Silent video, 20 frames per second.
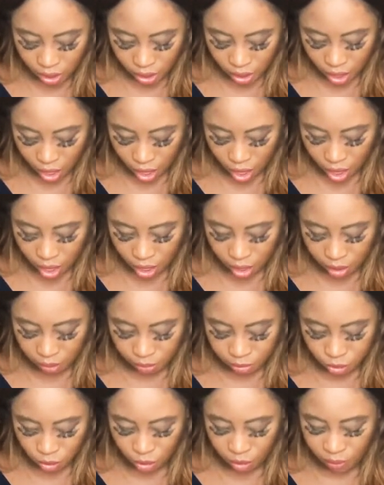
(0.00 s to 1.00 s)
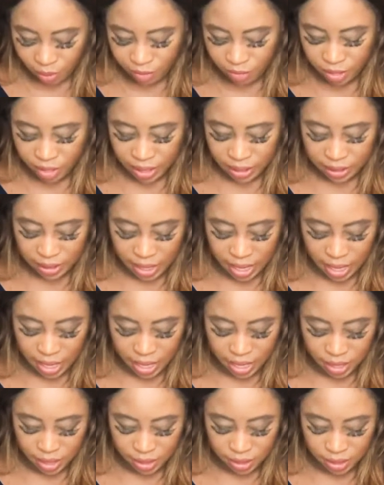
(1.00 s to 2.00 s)
So whoever this
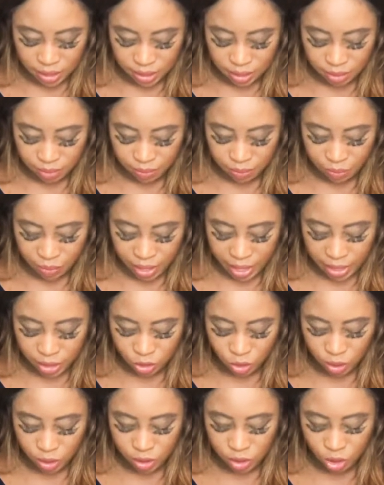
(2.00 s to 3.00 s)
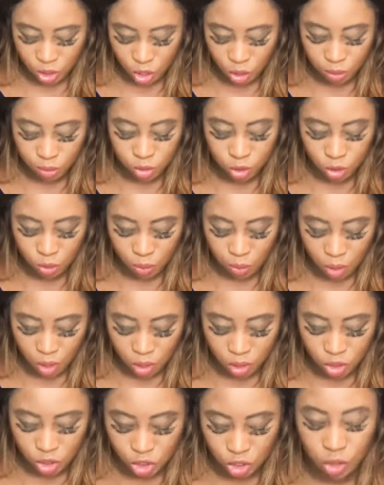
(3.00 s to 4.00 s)
is going to come
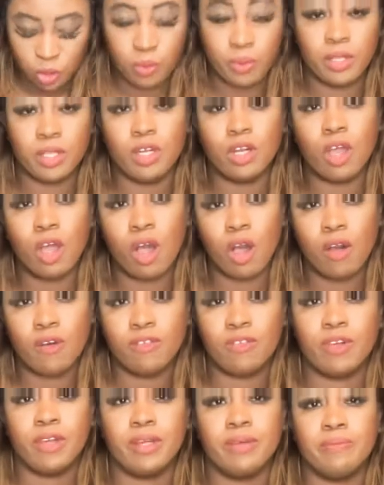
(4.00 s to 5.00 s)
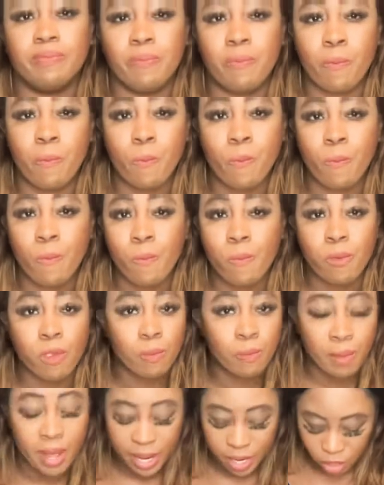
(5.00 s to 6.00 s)
towards you with an offer. You
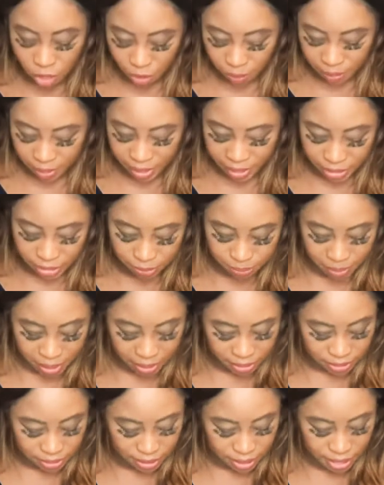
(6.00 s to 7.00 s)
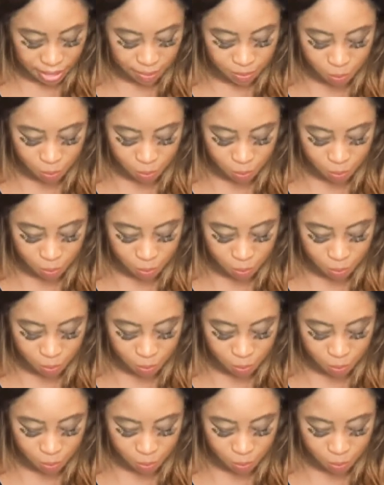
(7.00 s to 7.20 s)
might not be expecting it.